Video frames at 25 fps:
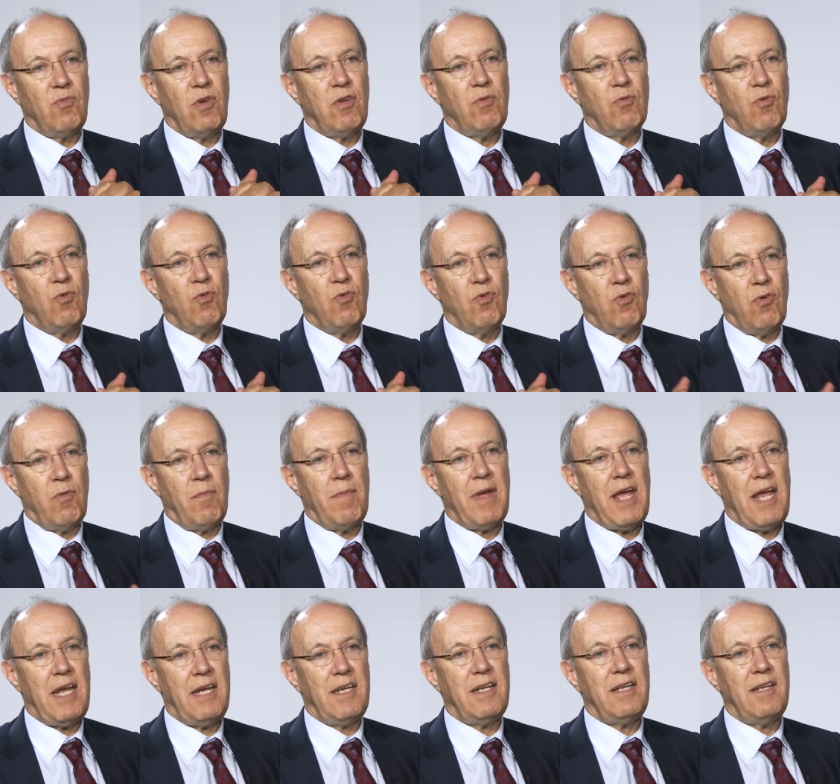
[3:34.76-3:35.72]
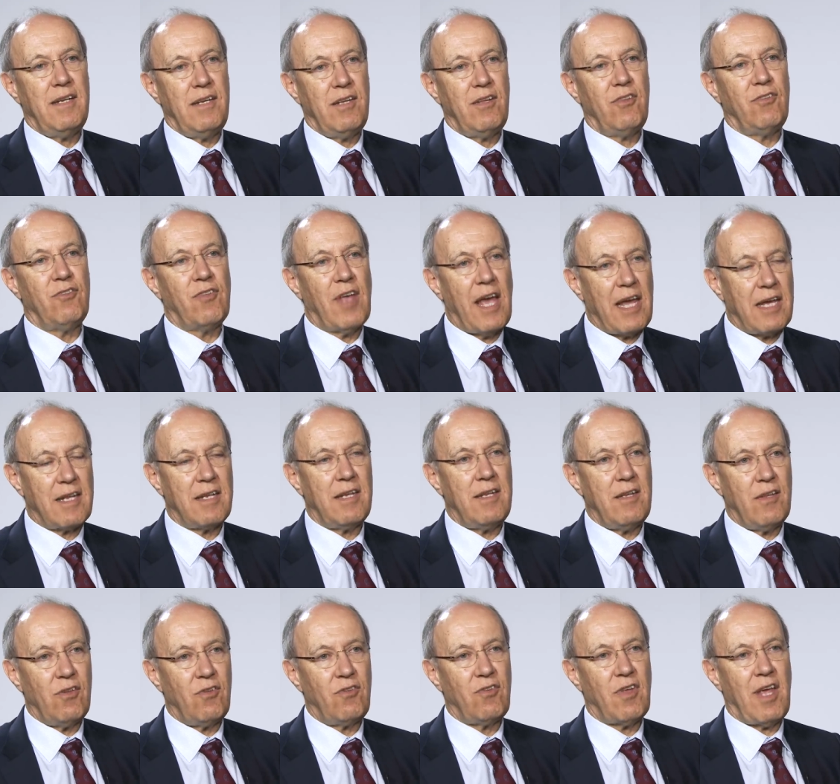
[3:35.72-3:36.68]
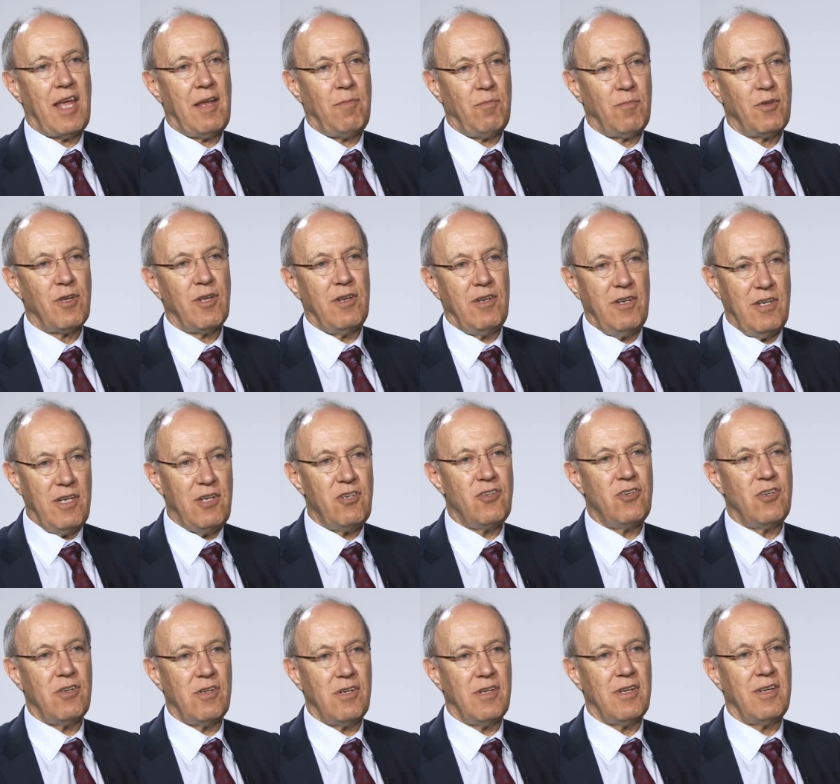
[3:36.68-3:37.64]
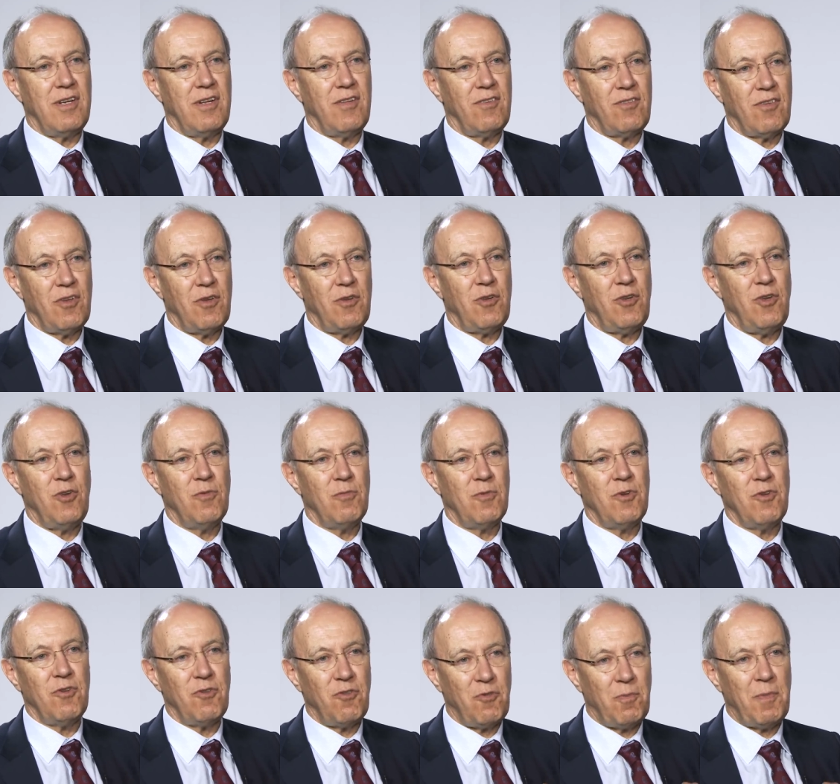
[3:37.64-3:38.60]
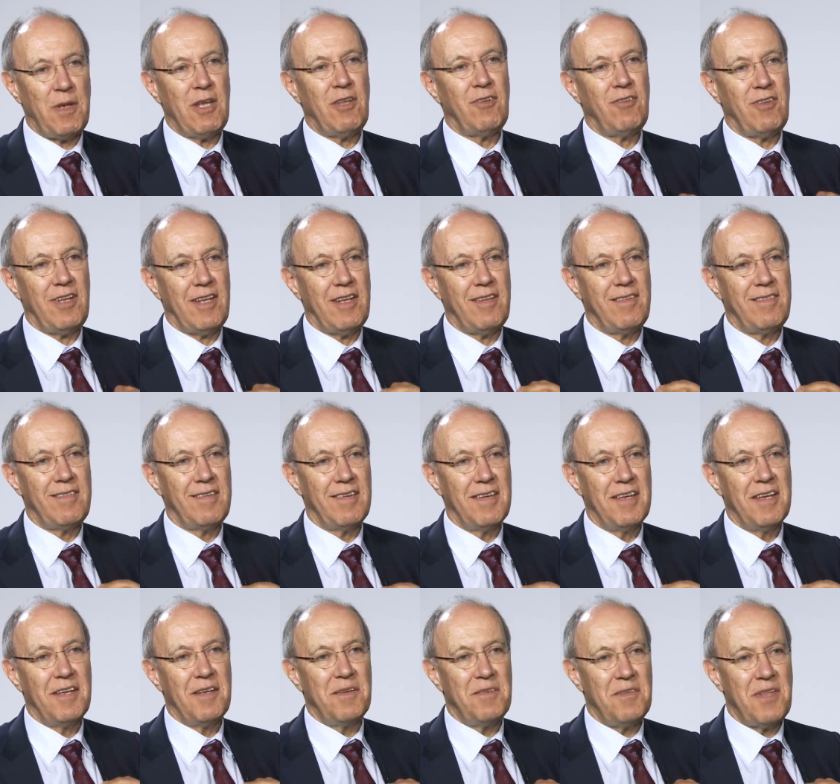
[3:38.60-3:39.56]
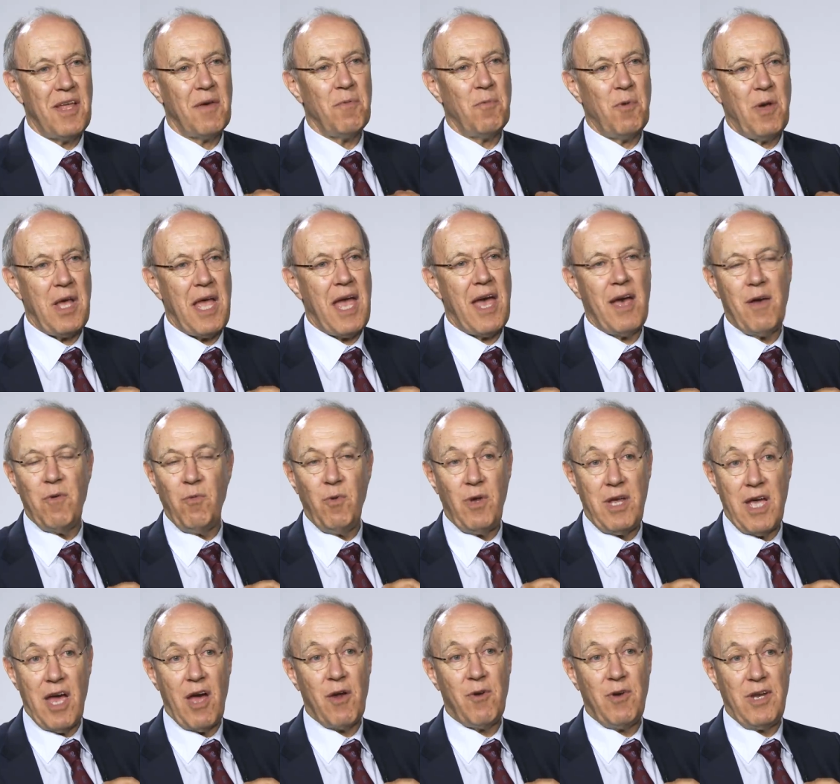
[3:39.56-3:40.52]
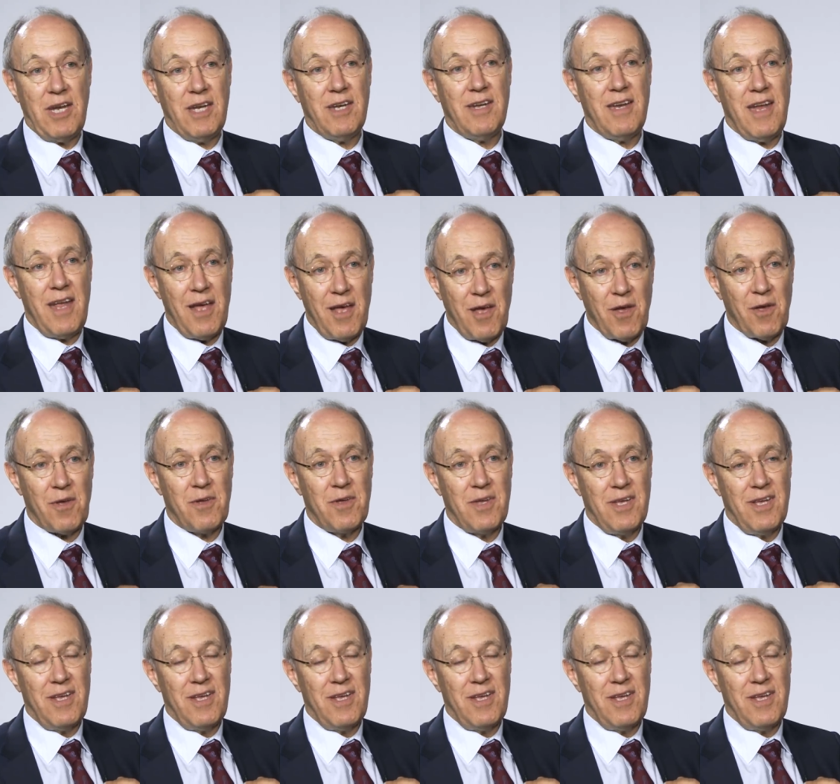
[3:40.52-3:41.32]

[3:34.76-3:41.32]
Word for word: we will remain in exactly the same condition as a human species that we are, we are in now.